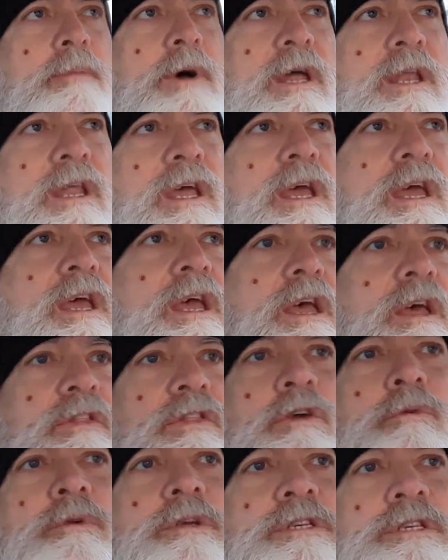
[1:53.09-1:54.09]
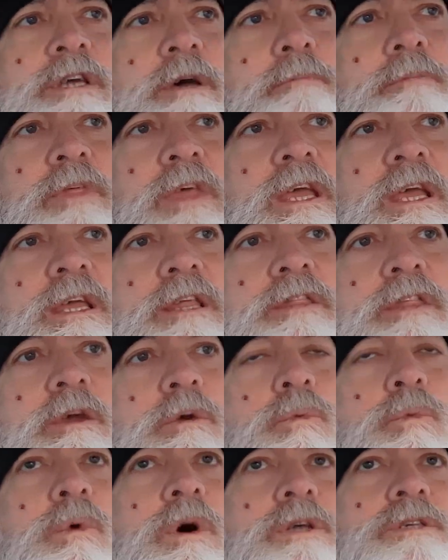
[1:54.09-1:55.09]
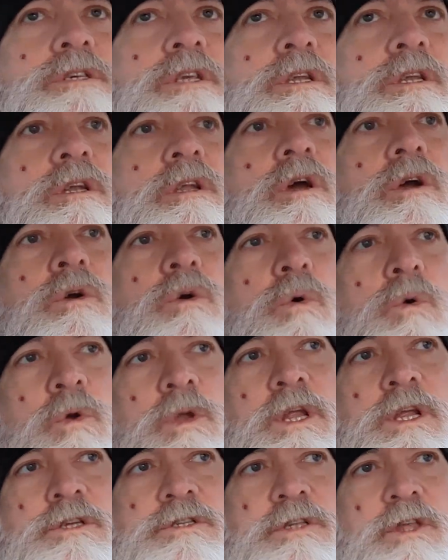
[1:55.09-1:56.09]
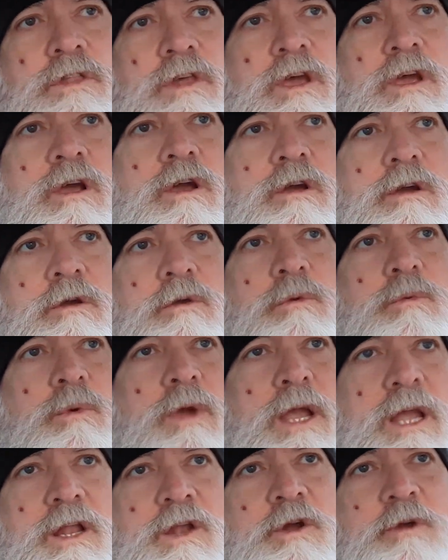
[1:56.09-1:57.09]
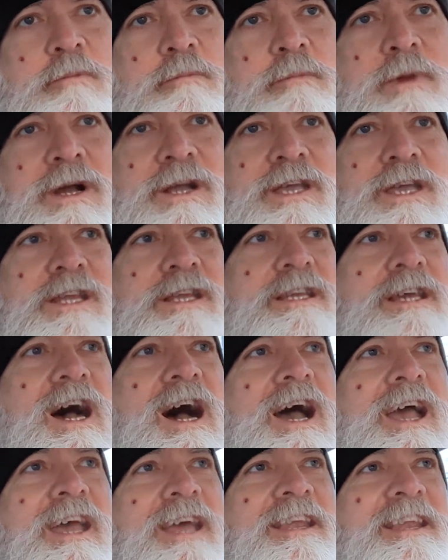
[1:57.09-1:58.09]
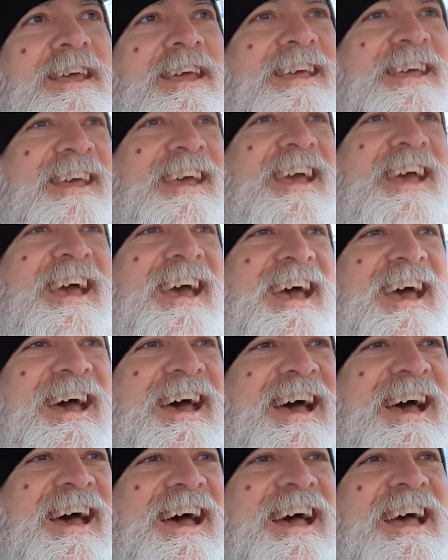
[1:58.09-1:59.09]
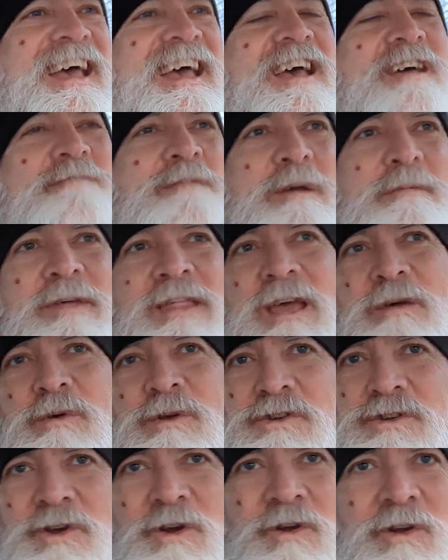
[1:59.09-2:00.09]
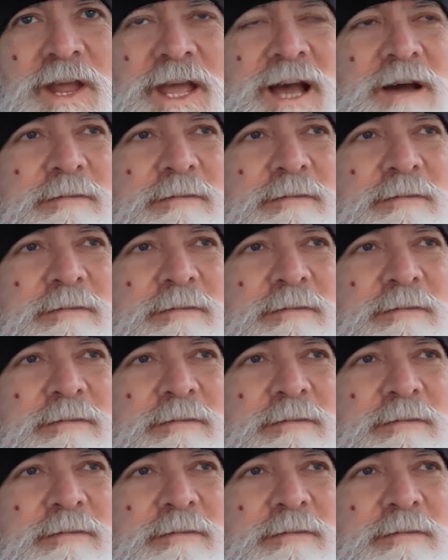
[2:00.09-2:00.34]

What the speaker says: But there was something that wasn't according to their regular monkey diet. Maybe they were dirty.